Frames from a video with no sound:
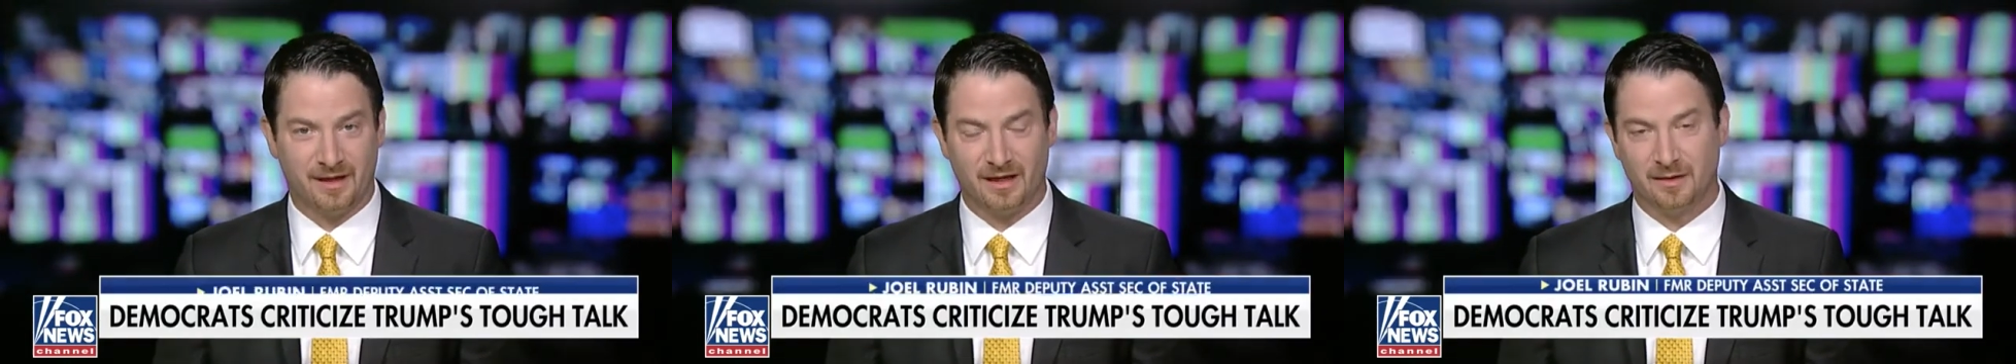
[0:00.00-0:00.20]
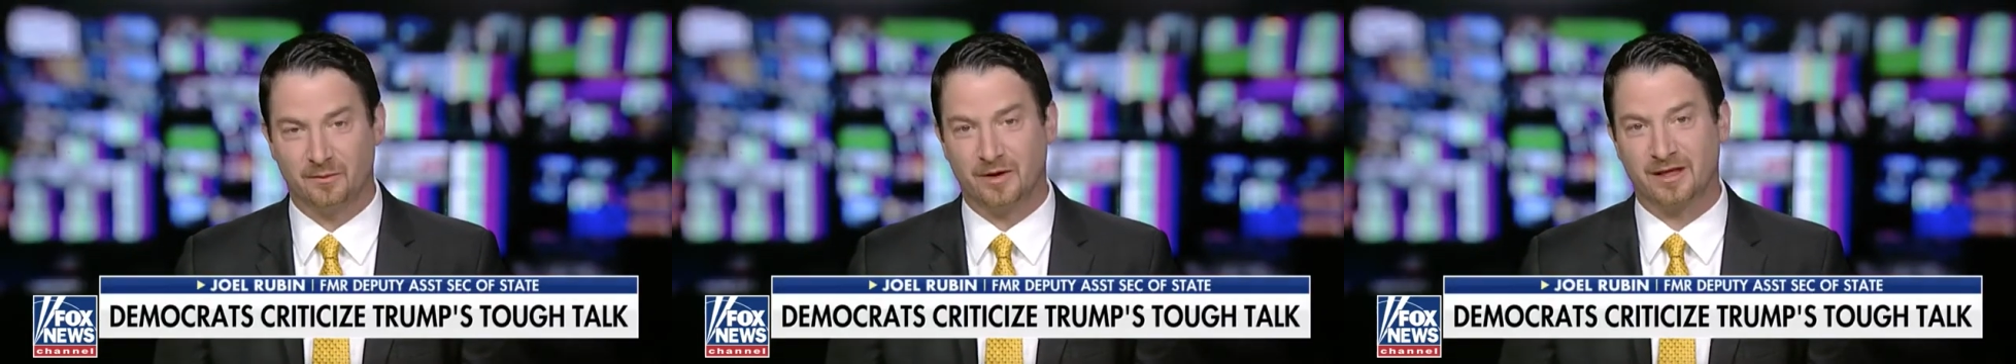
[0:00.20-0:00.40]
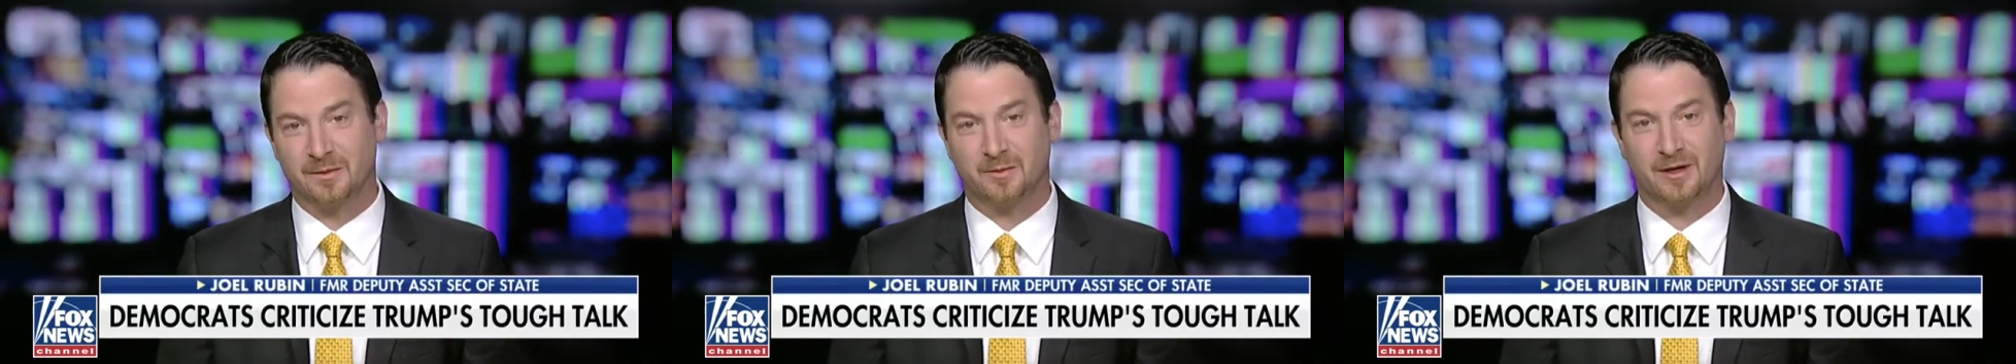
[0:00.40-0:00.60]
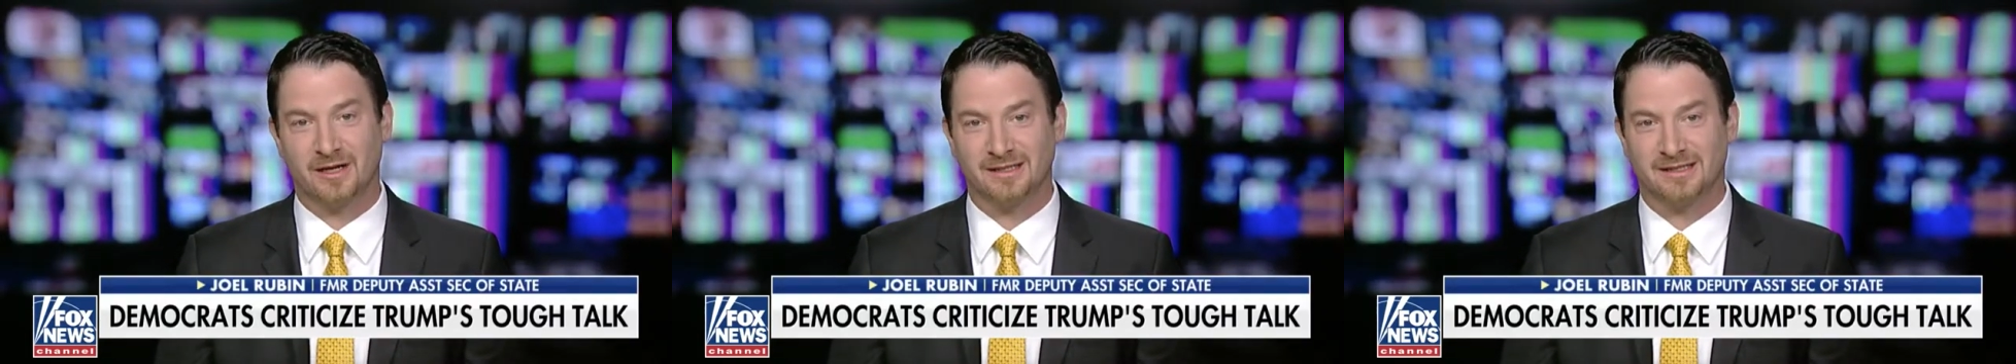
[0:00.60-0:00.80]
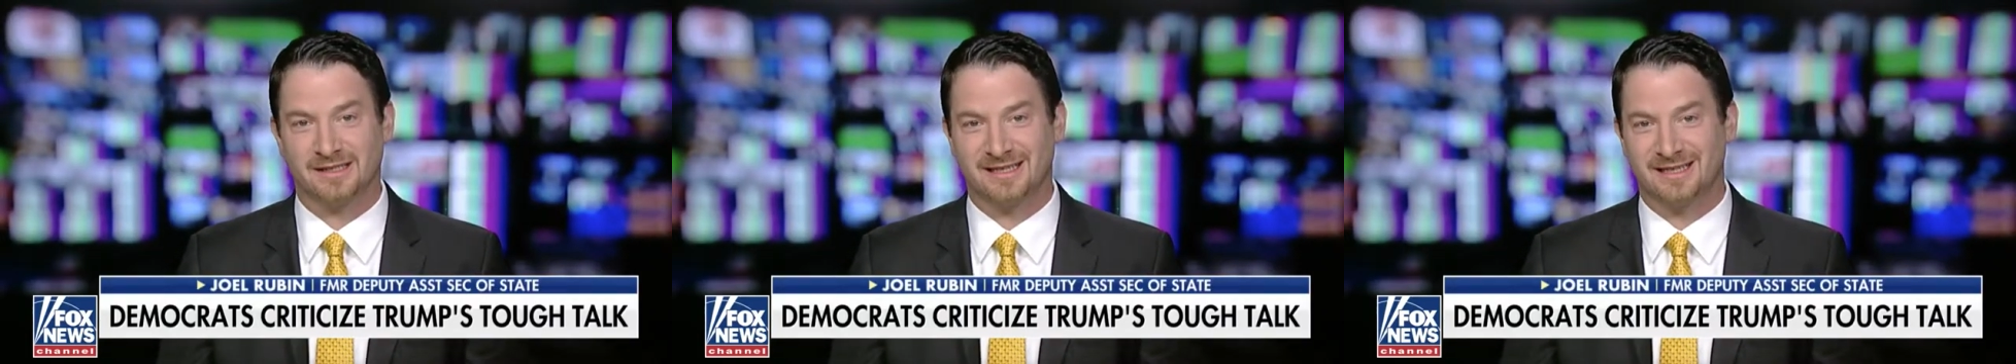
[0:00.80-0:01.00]
And when the
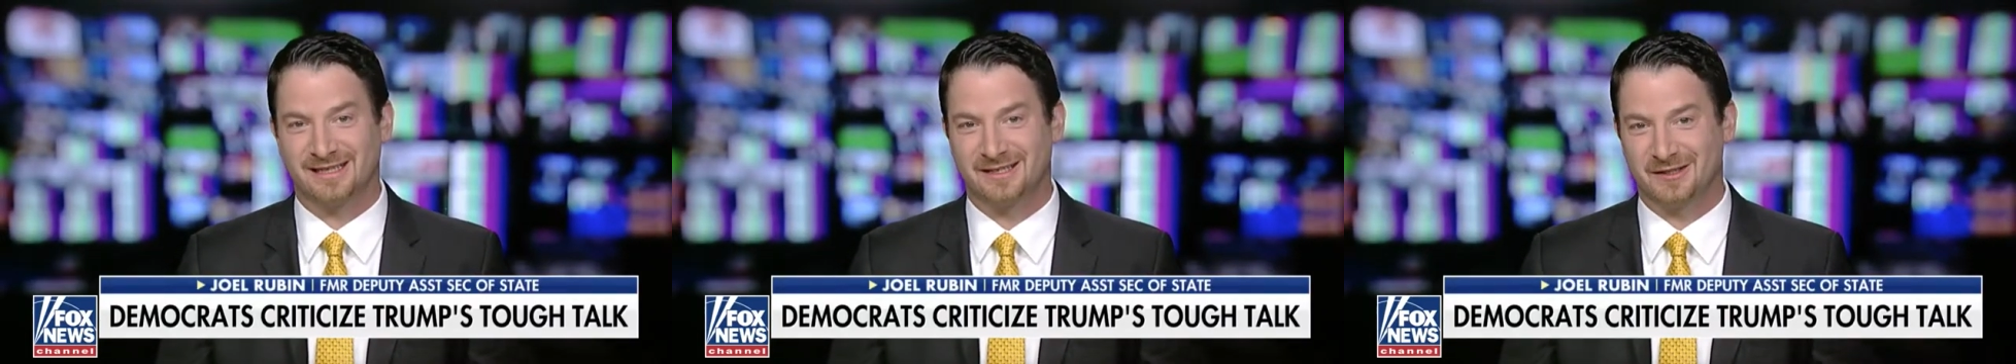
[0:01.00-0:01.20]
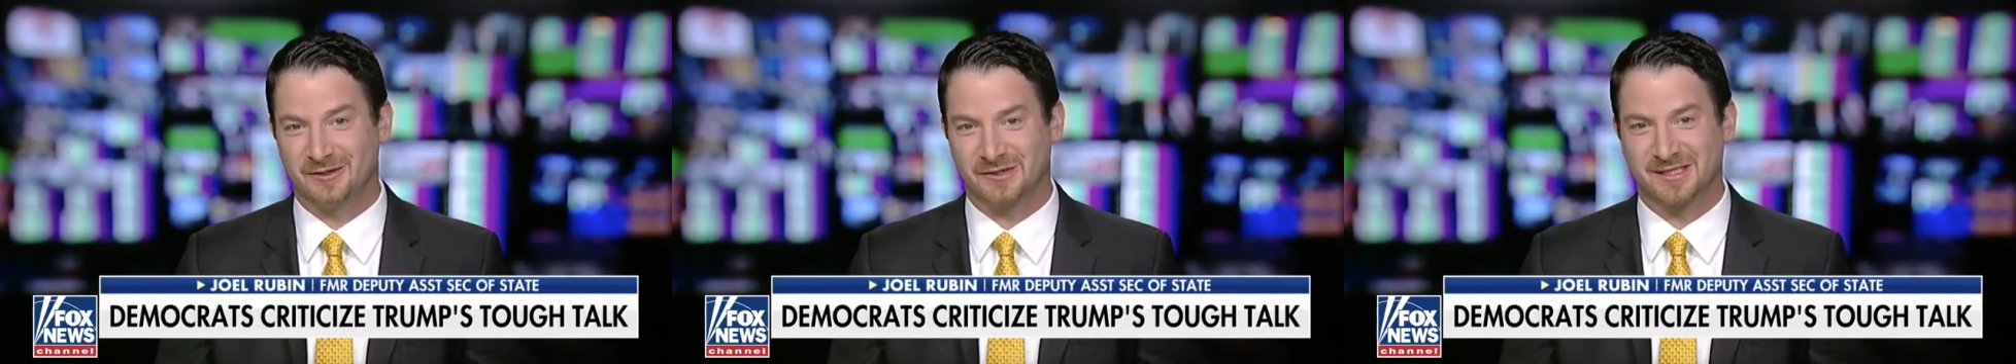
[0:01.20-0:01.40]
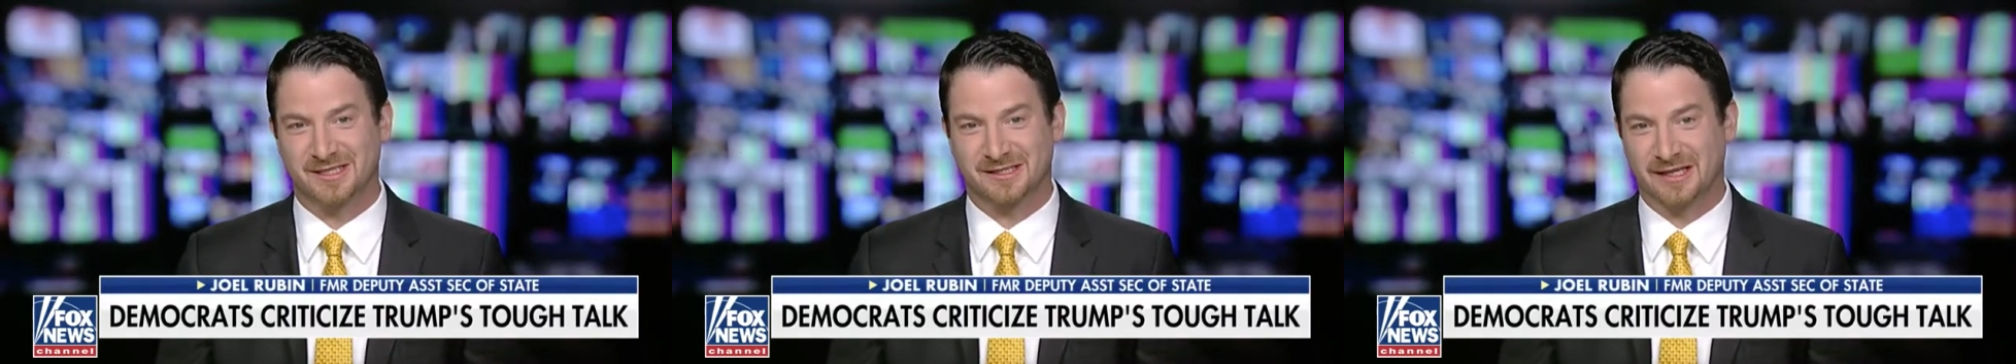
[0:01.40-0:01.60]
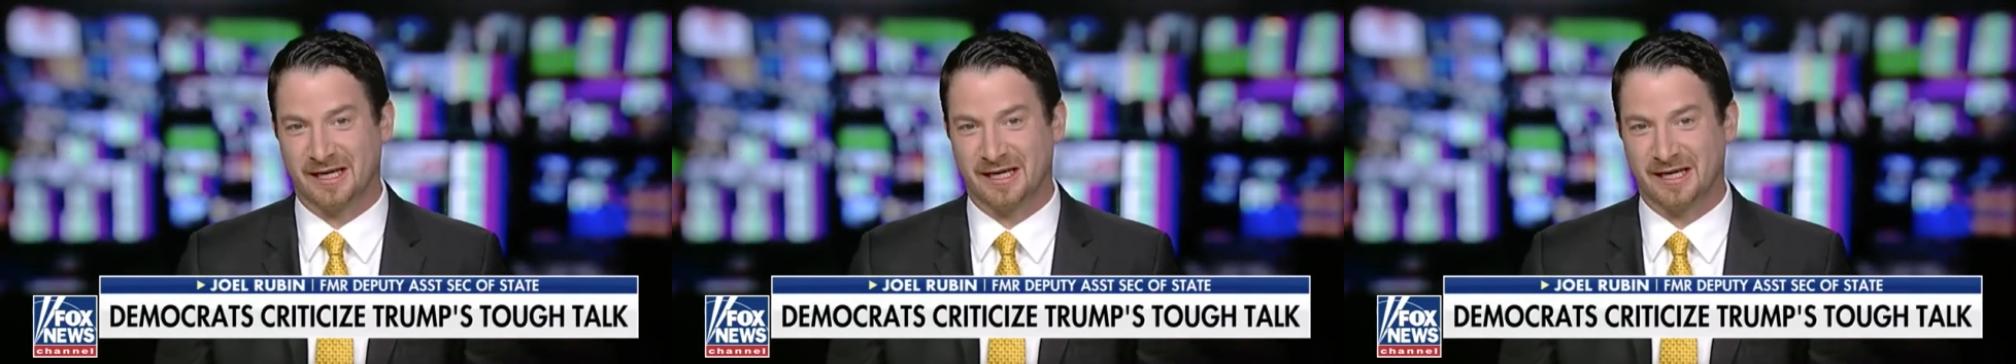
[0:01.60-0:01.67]
president uses